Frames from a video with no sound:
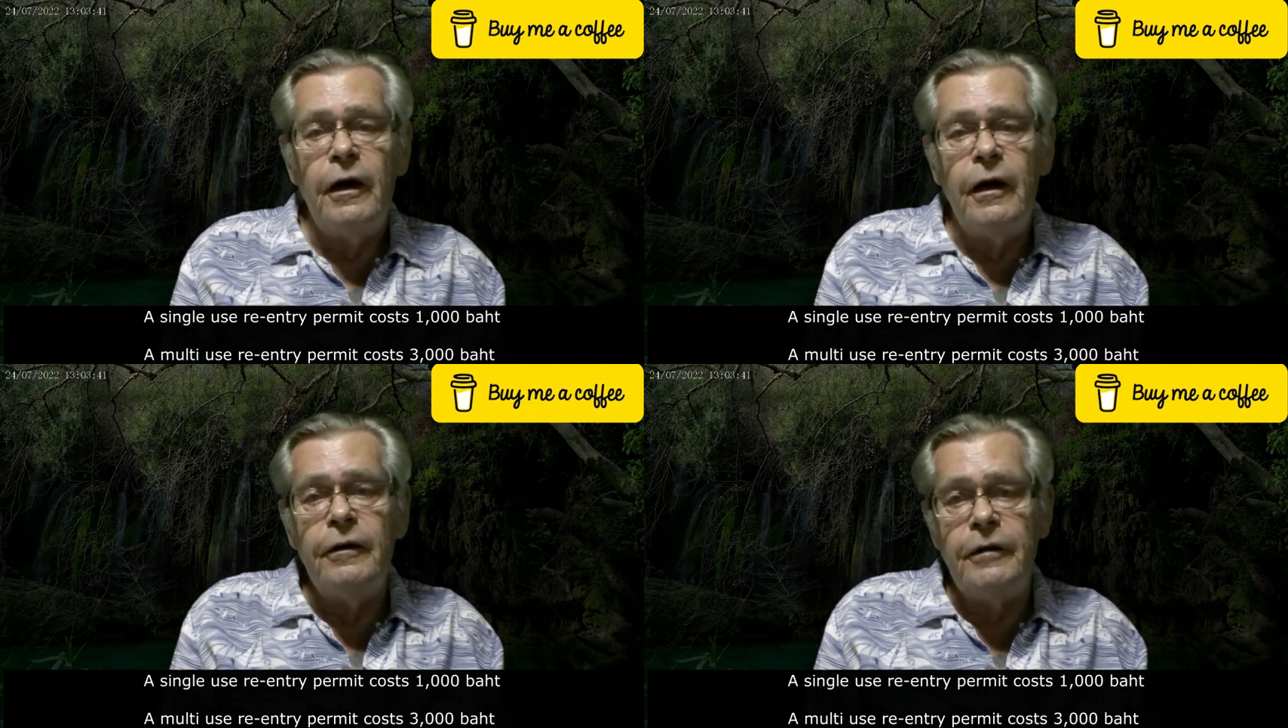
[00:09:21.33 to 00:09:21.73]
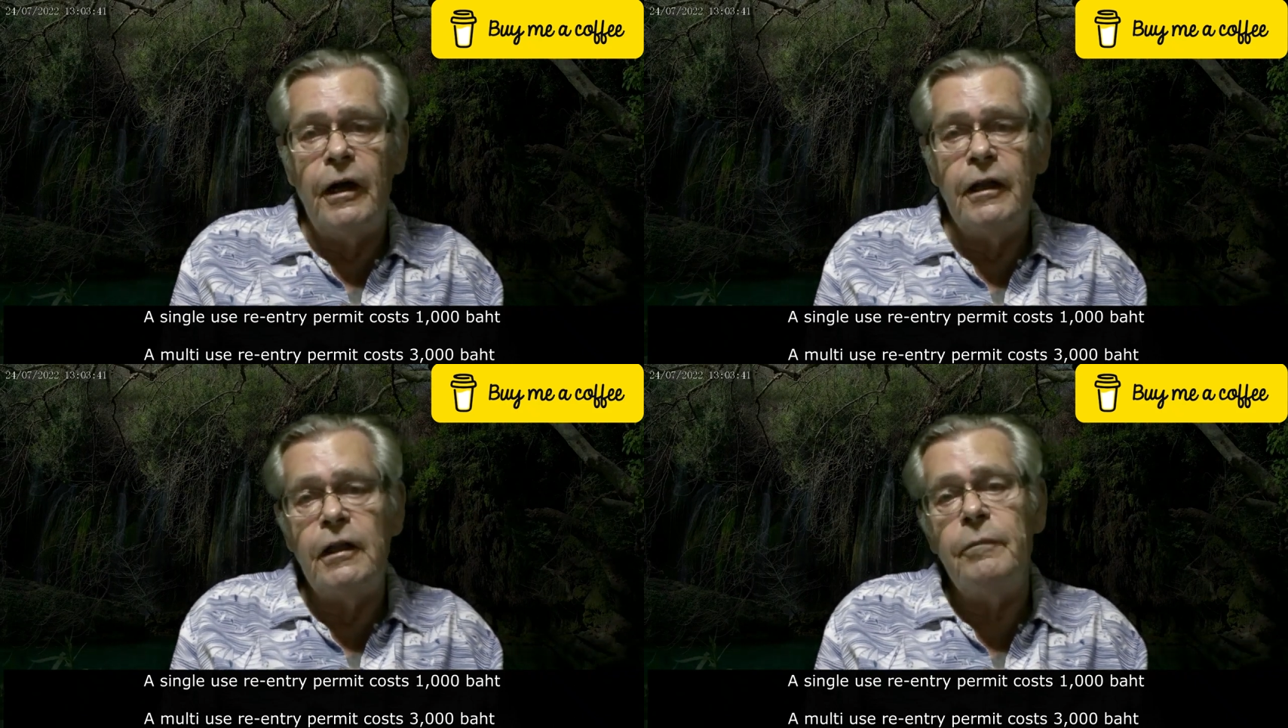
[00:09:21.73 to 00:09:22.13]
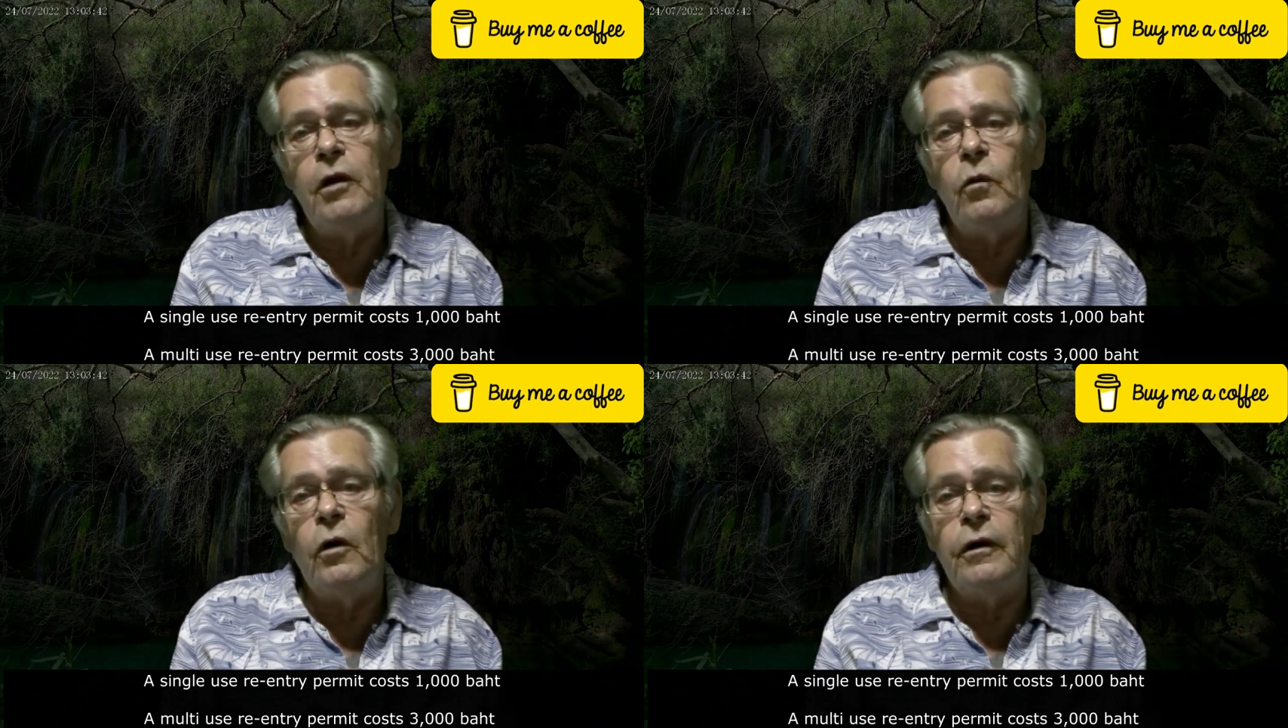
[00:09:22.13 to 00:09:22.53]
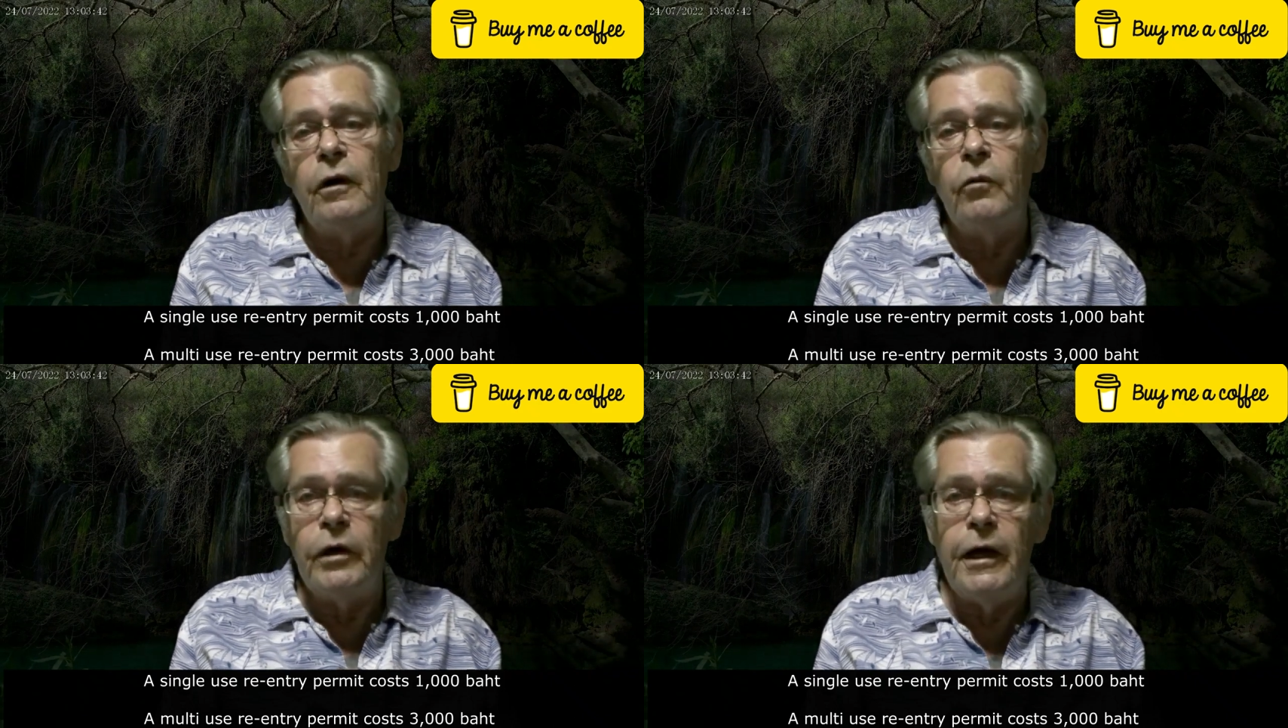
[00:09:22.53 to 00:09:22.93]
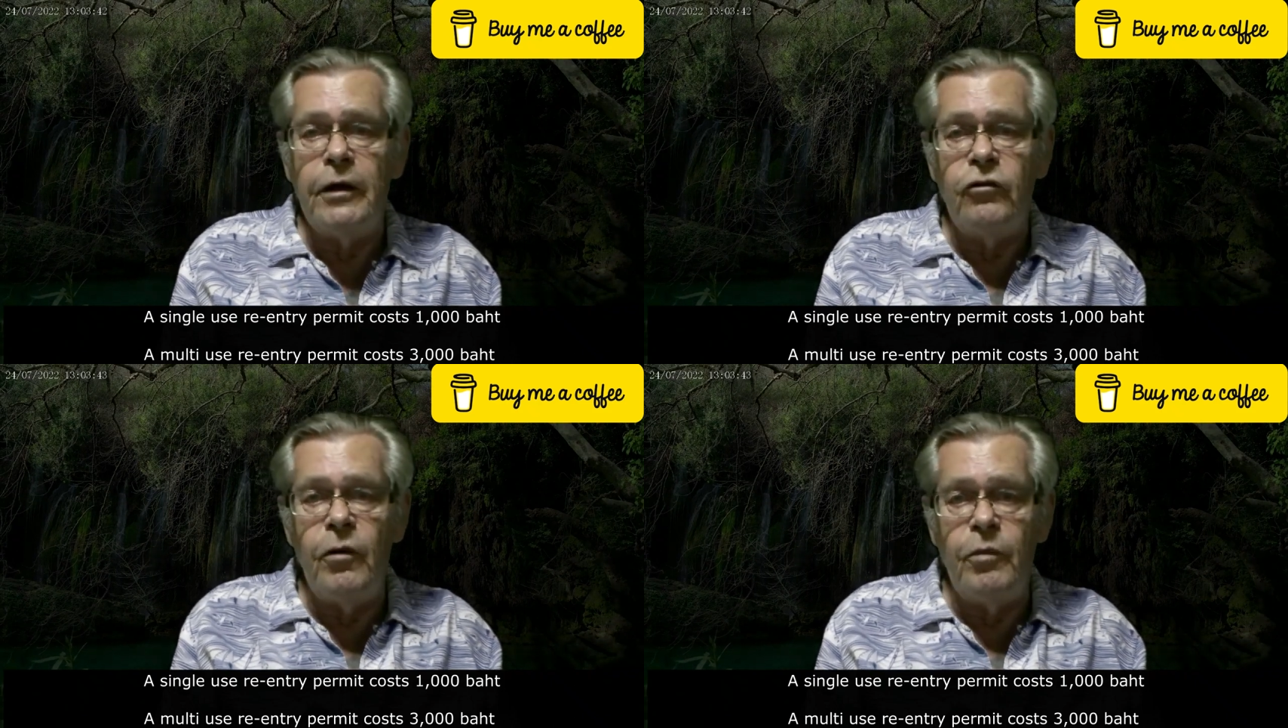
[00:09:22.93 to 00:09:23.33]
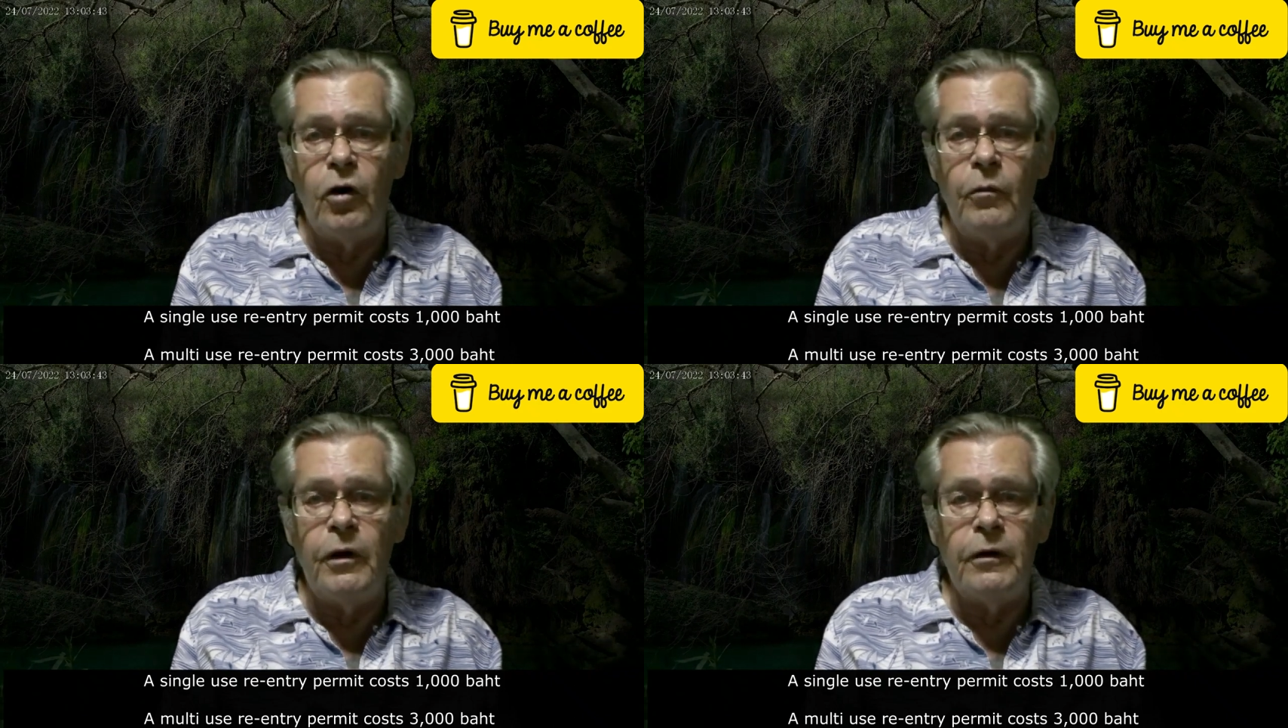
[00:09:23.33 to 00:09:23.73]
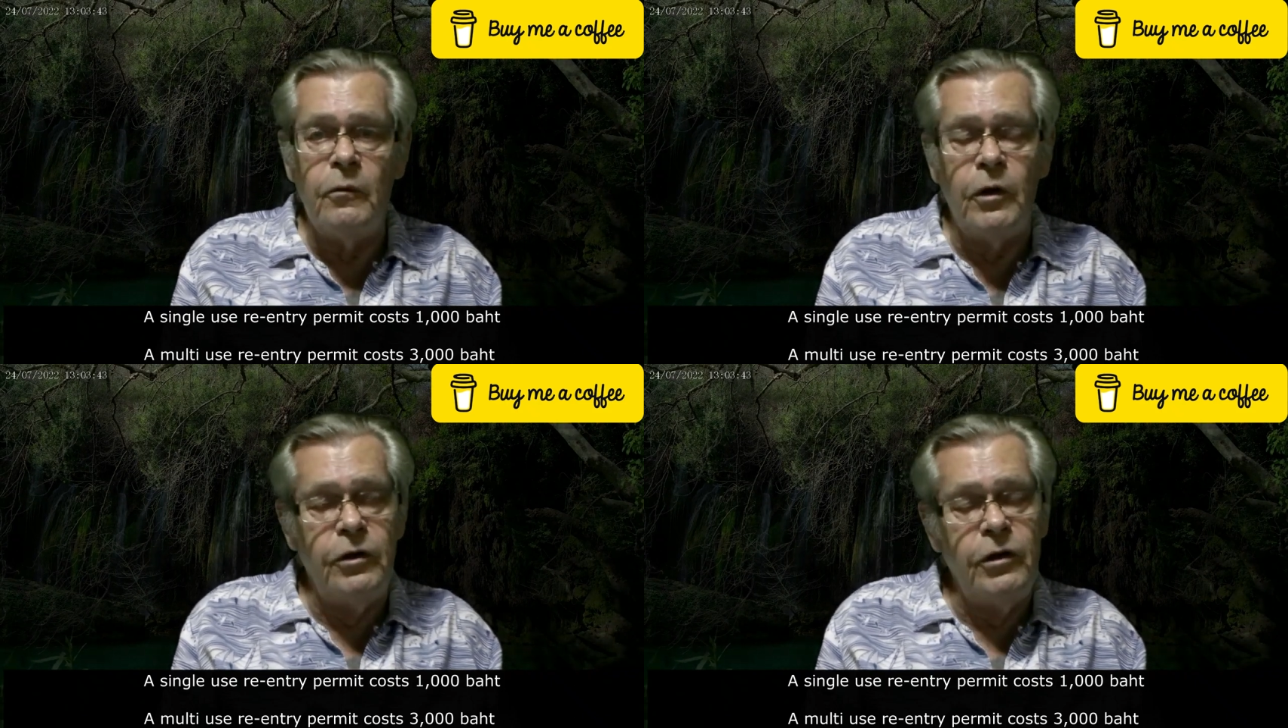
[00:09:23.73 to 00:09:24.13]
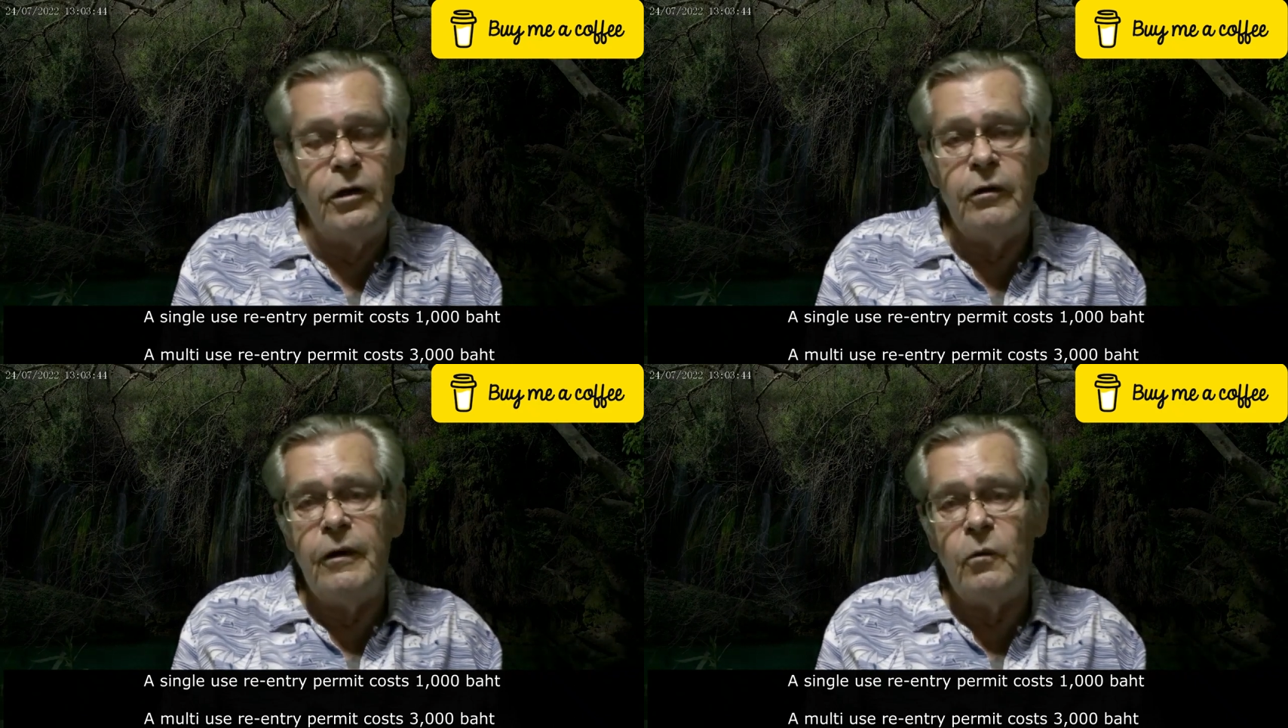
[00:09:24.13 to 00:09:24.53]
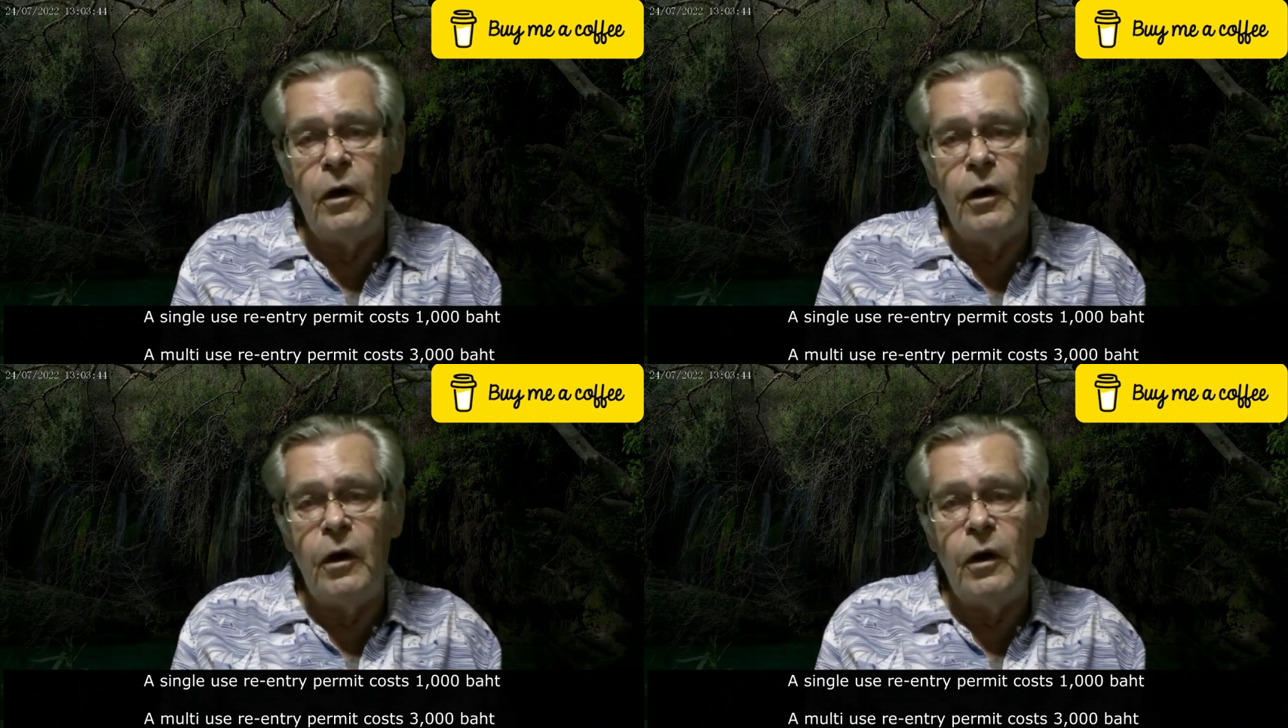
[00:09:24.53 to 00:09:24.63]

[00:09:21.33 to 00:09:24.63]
and telling them you want a re-entry permit and what you're doing,